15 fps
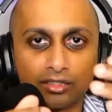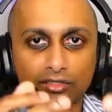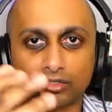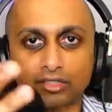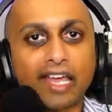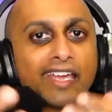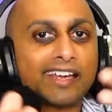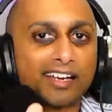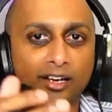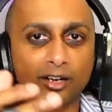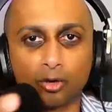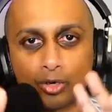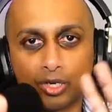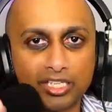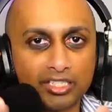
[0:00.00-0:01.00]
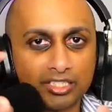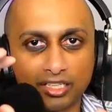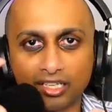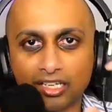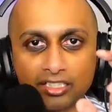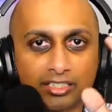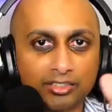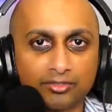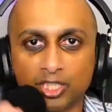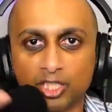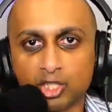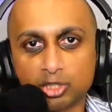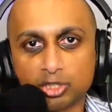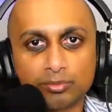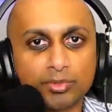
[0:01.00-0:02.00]
layer or interconnective
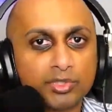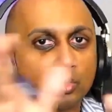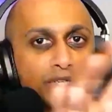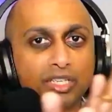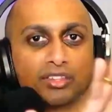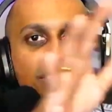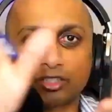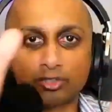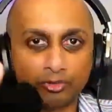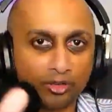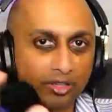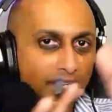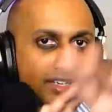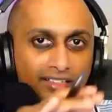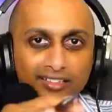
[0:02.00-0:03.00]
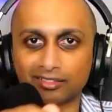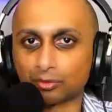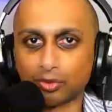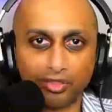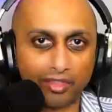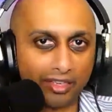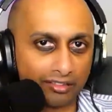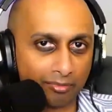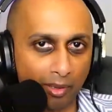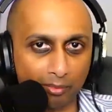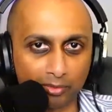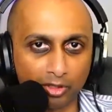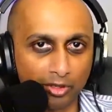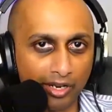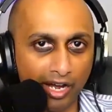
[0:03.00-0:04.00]
tissue between the different layers, whether that's
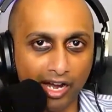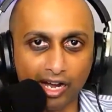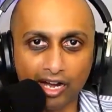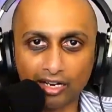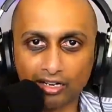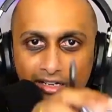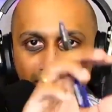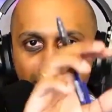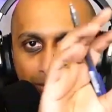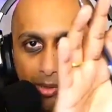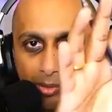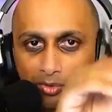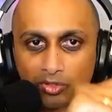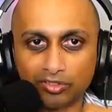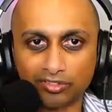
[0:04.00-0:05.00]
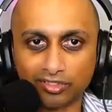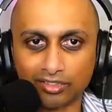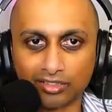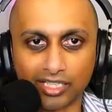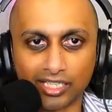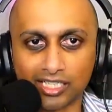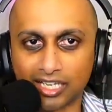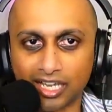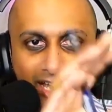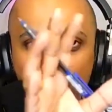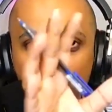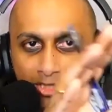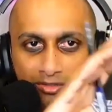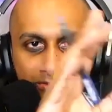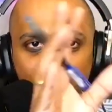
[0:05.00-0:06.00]
people on Arc, people using
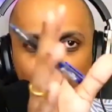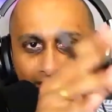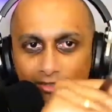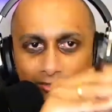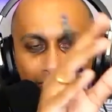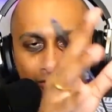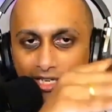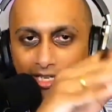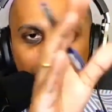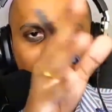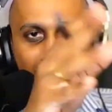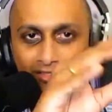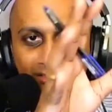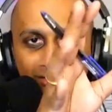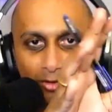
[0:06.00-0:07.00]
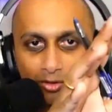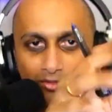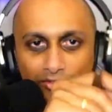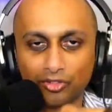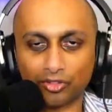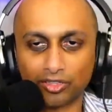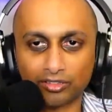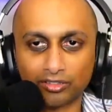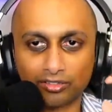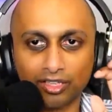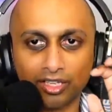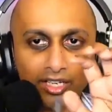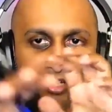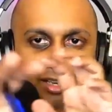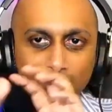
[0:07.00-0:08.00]
eCash and Fedimint sort of things,
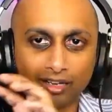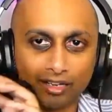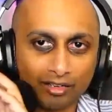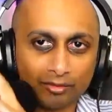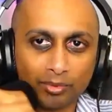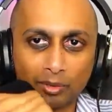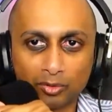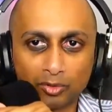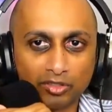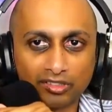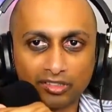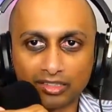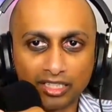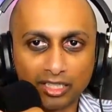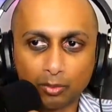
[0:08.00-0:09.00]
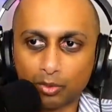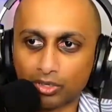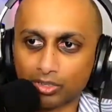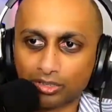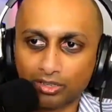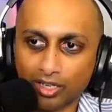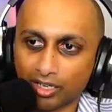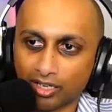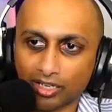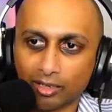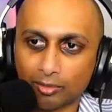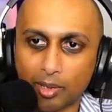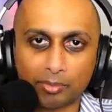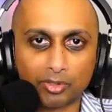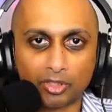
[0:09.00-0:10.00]
and people using Liquid,
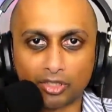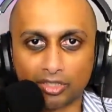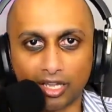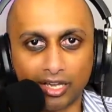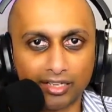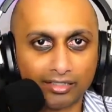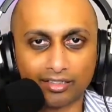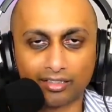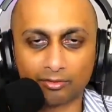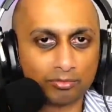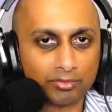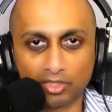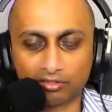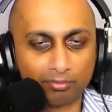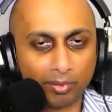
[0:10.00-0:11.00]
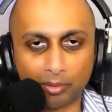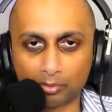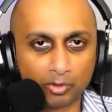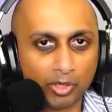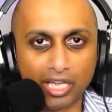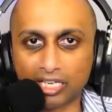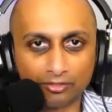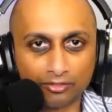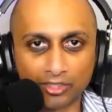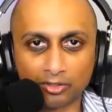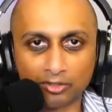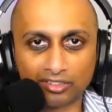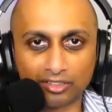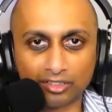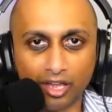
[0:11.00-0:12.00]
and people on Light, and just people natively
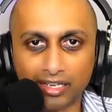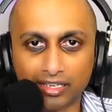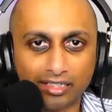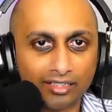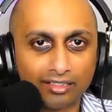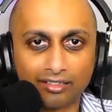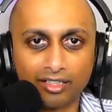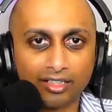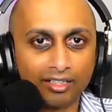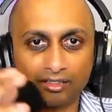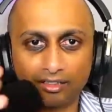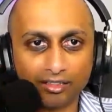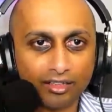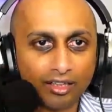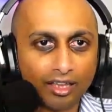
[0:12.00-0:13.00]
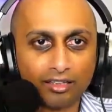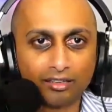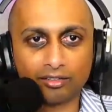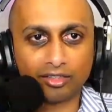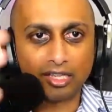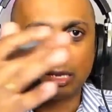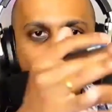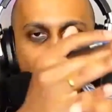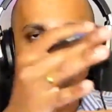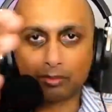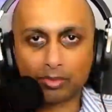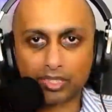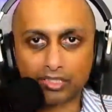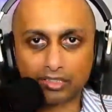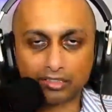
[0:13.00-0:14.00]
using Lightning. and there may
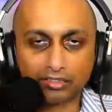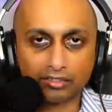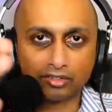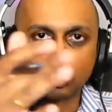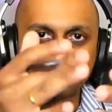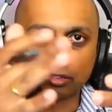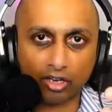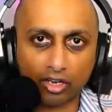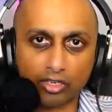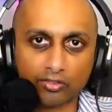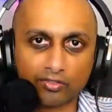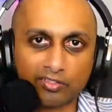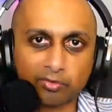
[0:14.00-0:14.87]
be these kind of